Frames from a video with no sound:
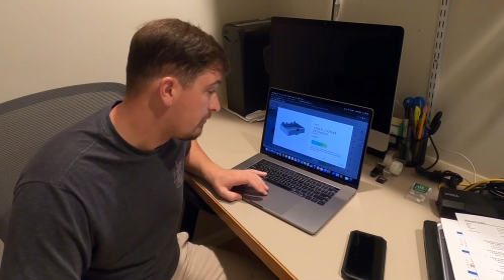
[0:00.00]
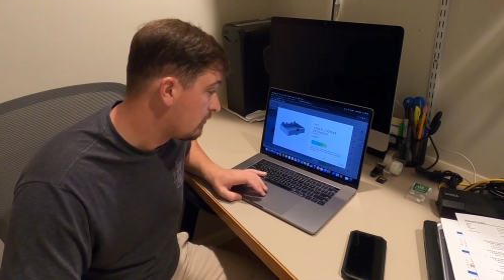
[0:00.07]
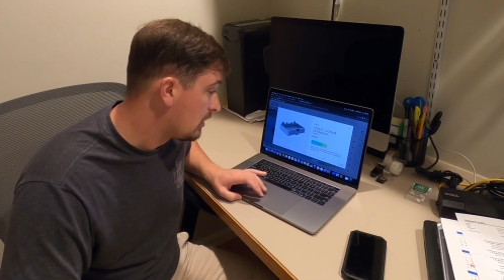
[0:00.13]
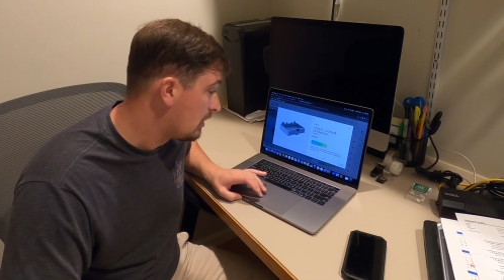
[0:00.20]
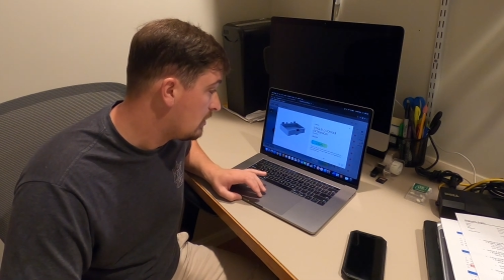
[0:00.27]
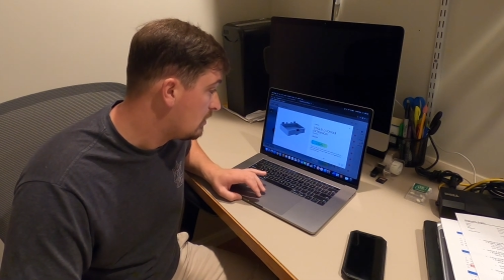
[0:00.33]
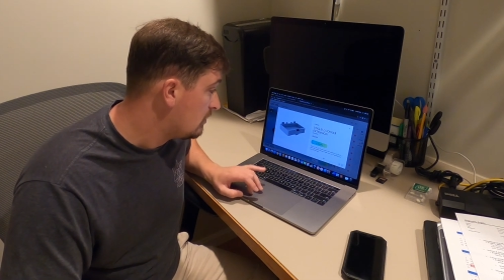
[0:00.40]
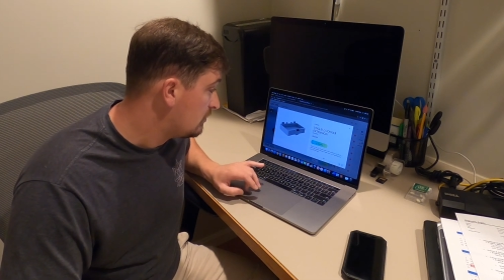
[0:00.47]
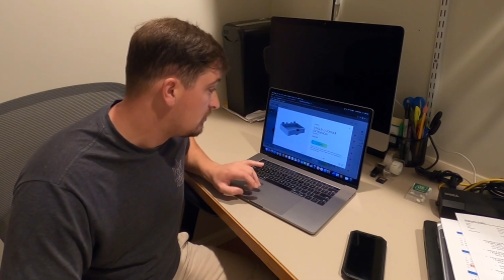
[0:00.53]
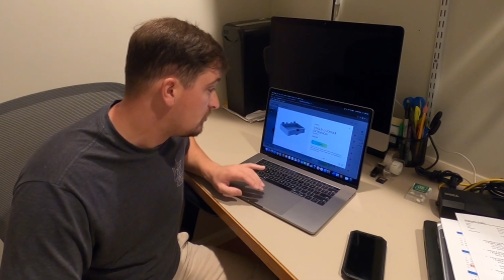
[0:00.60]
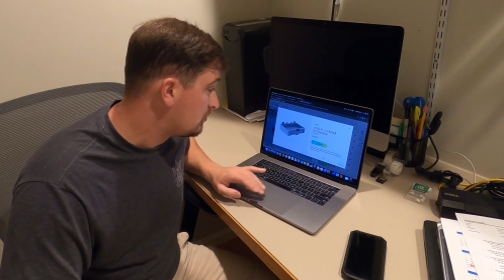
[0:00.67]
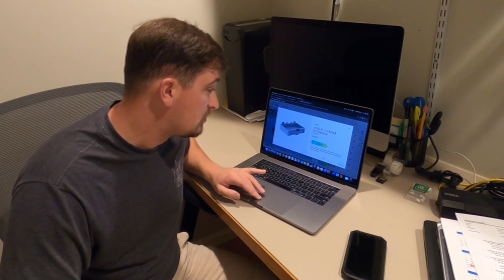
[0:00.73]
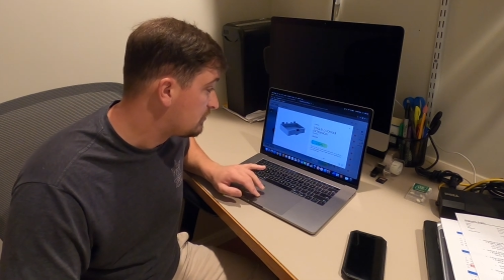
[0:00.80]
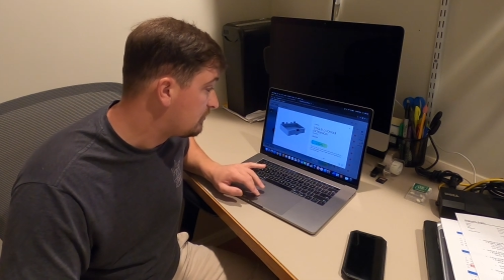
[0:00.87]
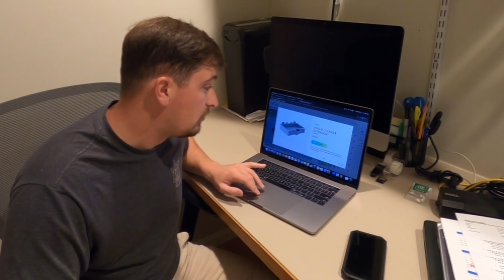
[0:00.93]

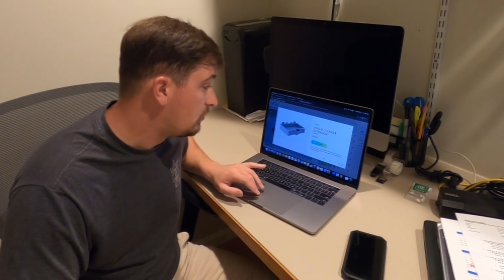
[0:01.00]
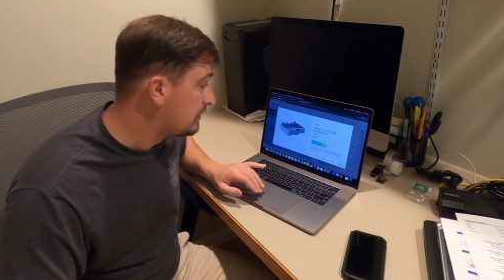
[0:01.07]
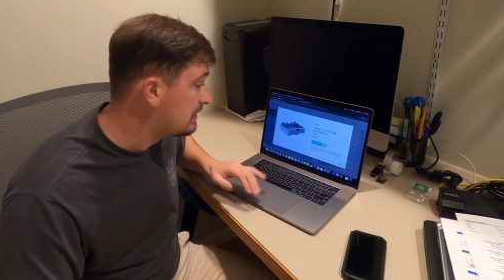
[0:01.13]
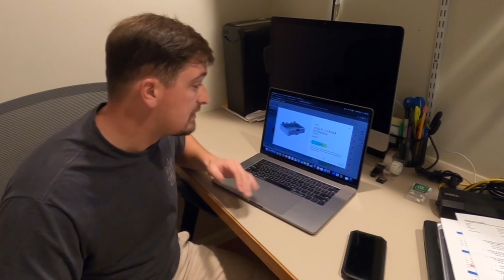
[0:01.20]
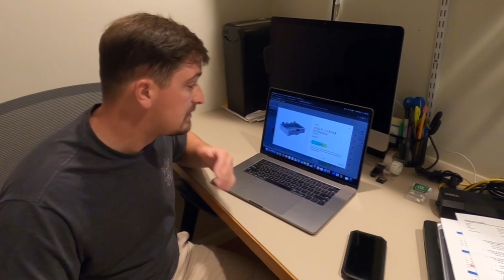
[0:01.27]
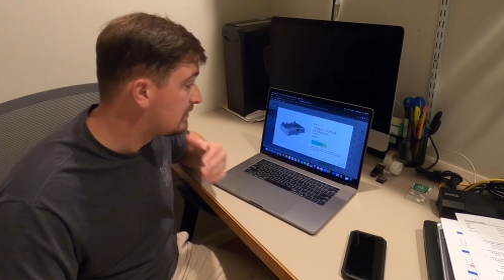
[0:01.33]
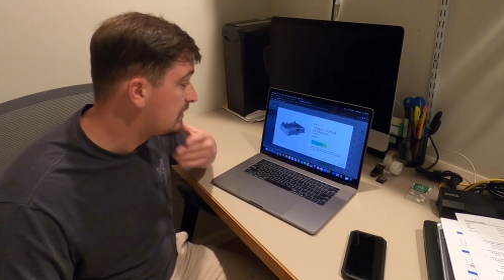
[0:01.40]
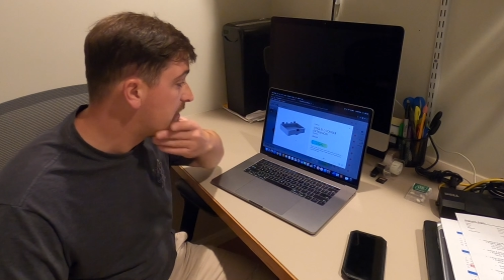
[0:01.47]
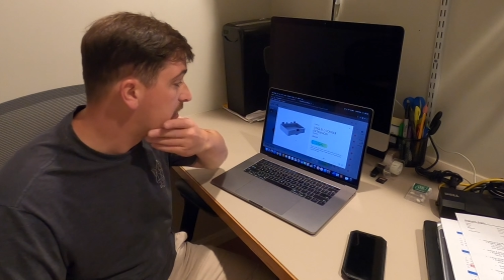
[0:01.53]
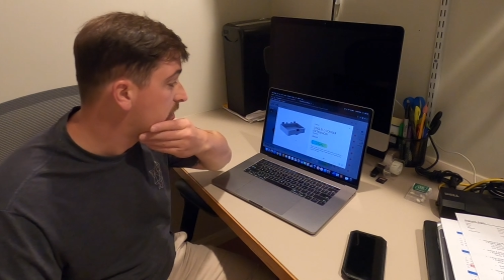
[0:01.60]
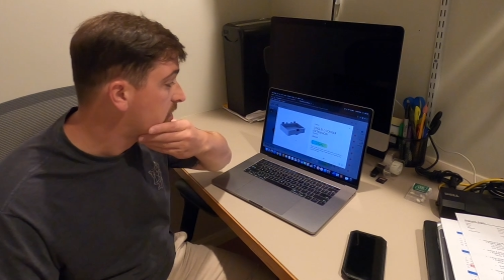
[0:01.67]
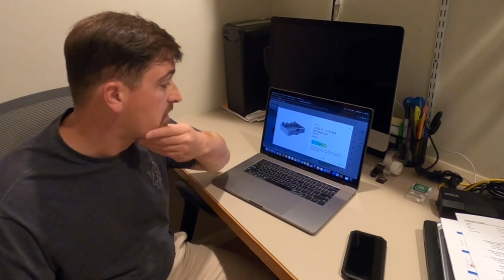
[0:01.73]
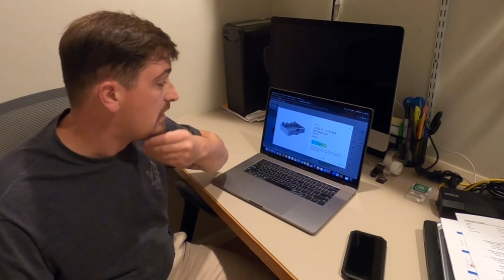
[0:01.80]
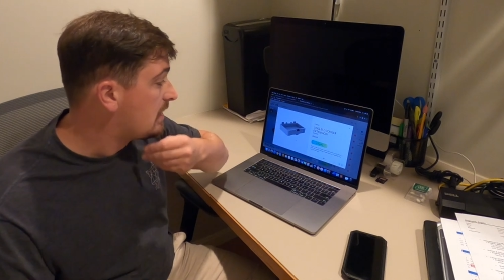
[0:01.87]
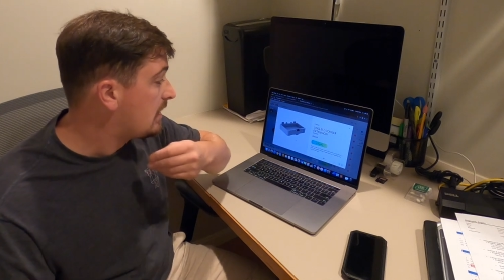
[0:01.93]
So this is fully insulated,
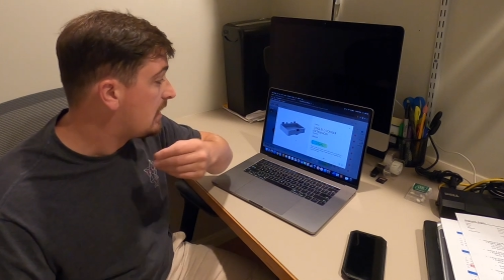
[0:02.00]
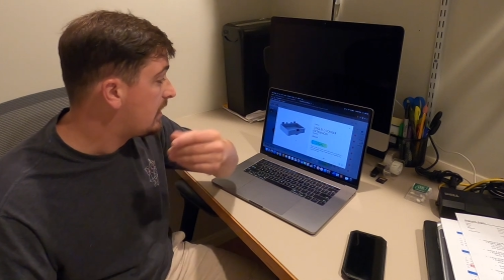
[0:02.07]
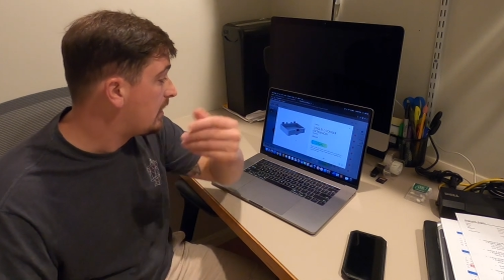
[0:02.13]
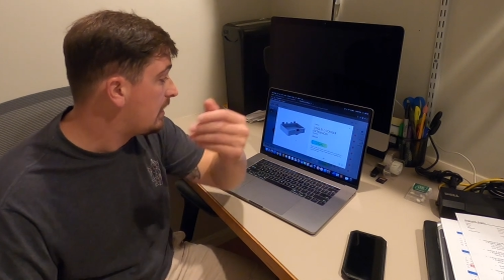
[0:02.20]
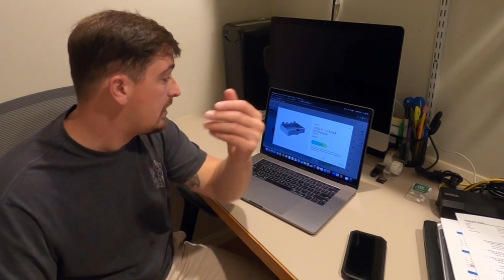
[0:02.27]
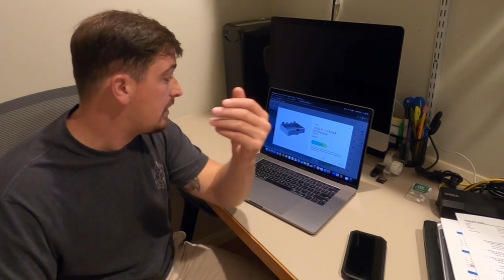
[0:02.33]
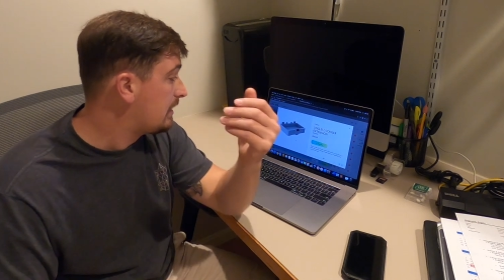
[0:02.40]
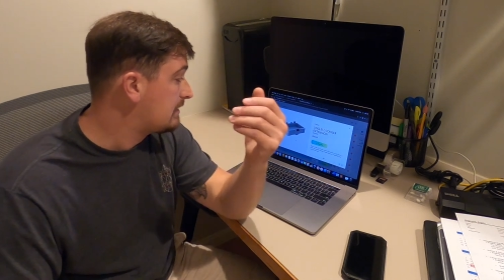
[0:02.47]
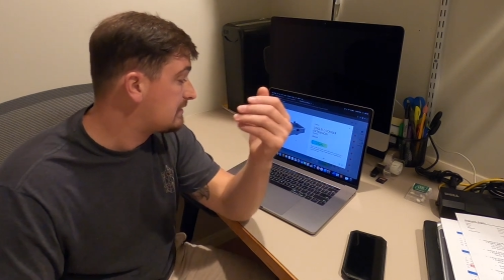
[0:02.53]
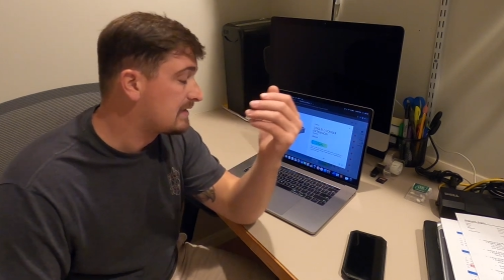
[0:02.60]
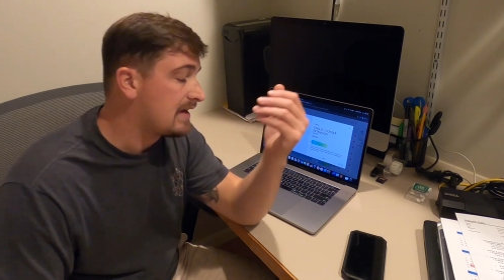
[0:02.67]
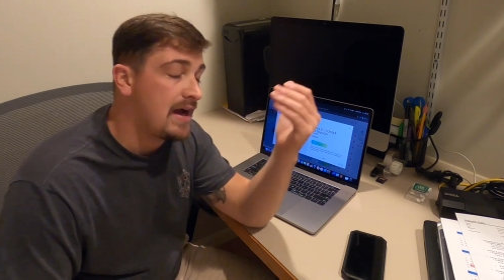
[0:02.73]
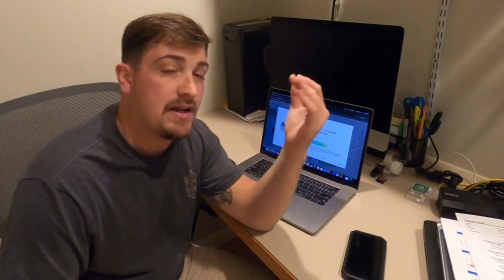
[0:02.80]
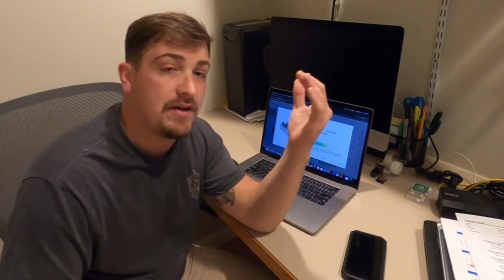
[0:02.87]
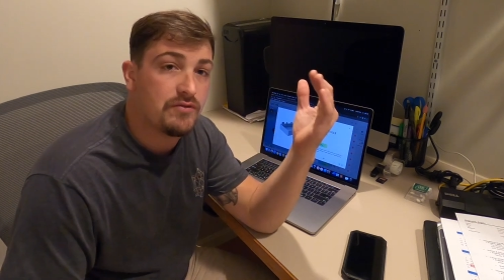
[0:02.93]
and it's
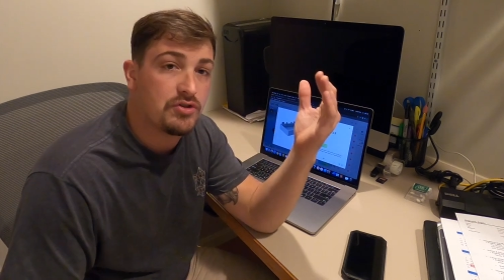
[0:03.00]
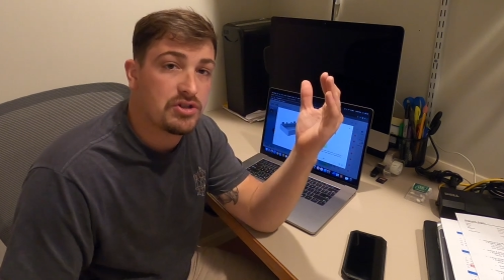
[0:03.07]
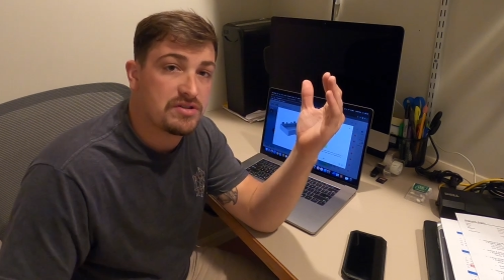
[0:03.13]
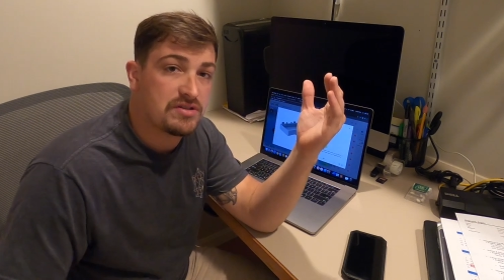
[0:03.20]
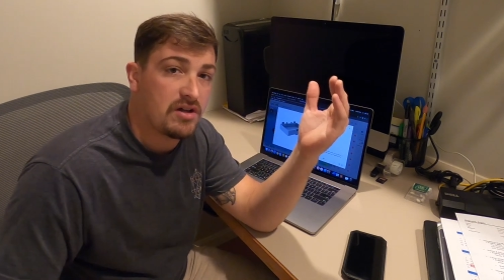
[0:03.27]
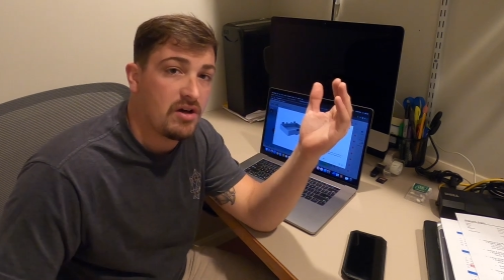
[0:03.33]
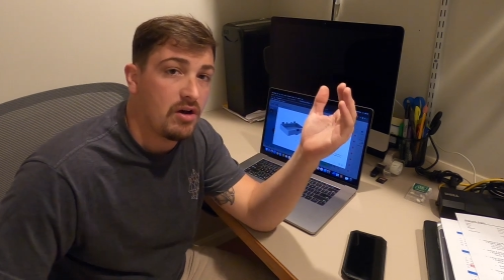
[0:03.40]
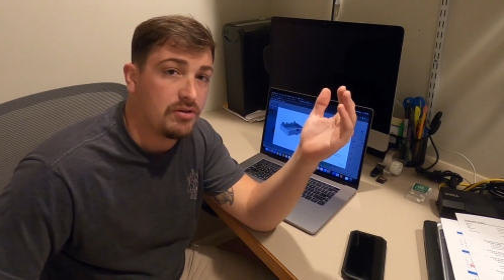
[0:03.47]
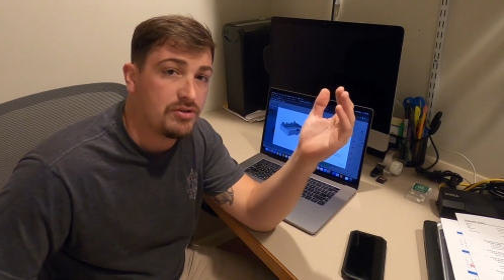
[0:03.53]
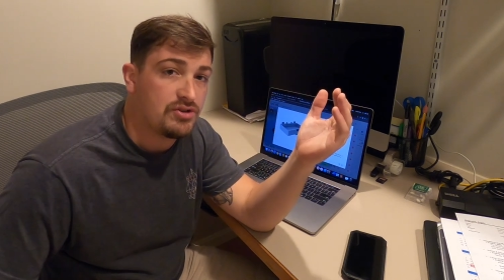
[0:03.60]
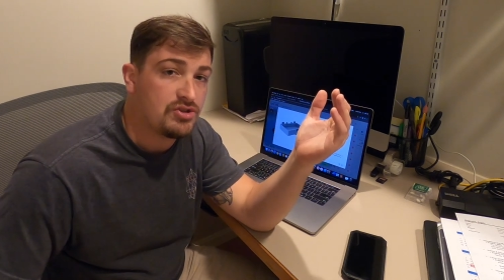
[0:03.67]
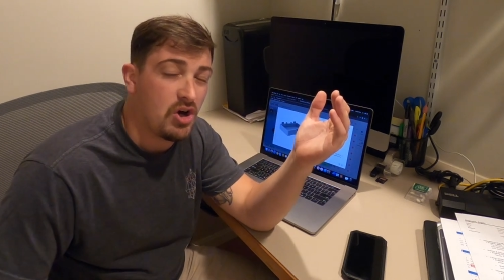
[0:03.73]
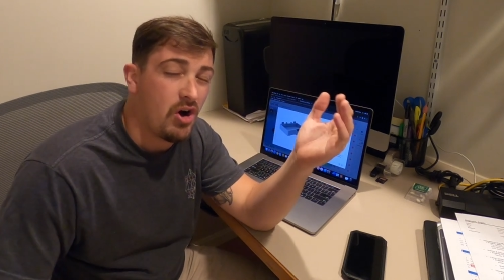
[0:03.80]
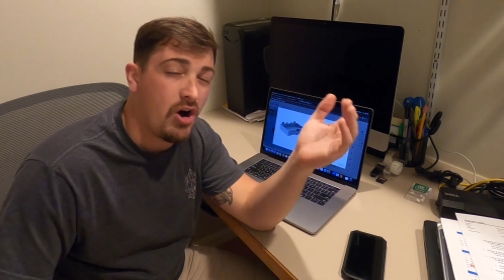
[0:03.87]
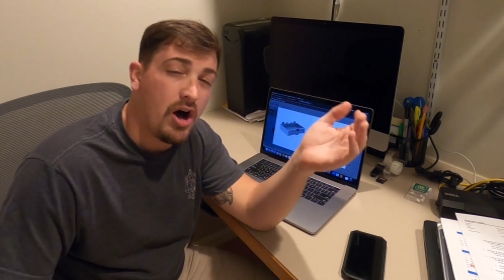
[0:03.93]
kind of just a
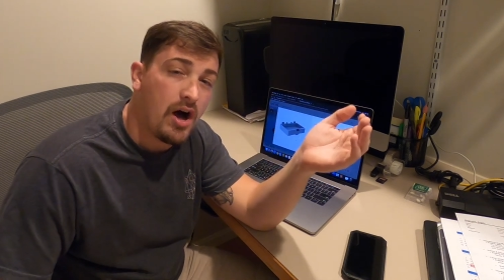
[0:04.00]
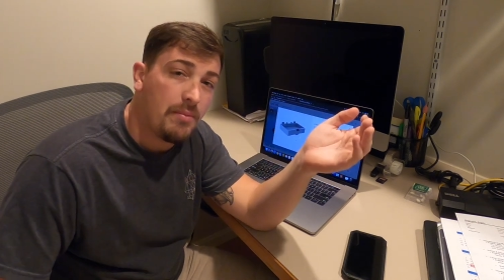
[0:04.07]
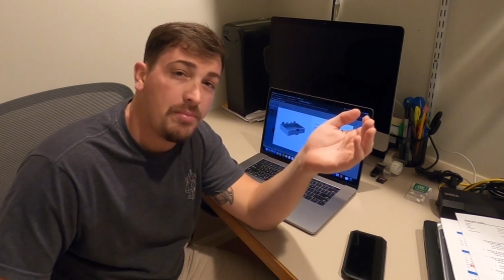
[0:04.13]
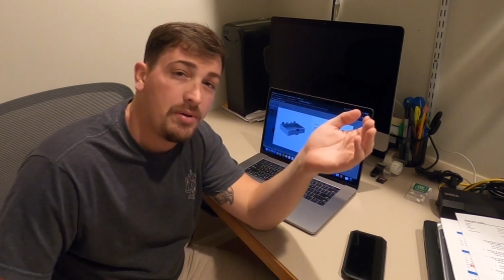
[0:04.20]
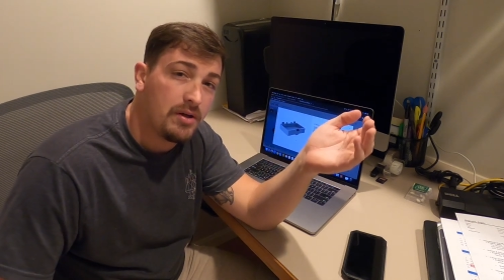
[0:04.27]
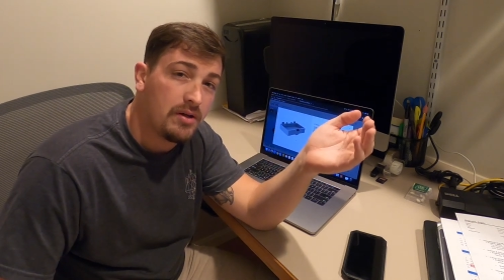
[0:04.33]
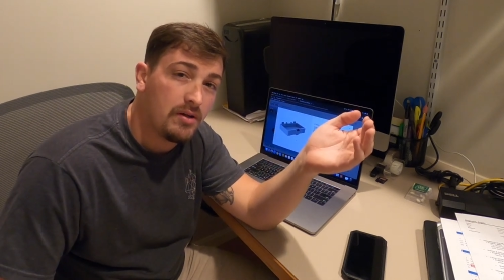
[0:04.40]
top.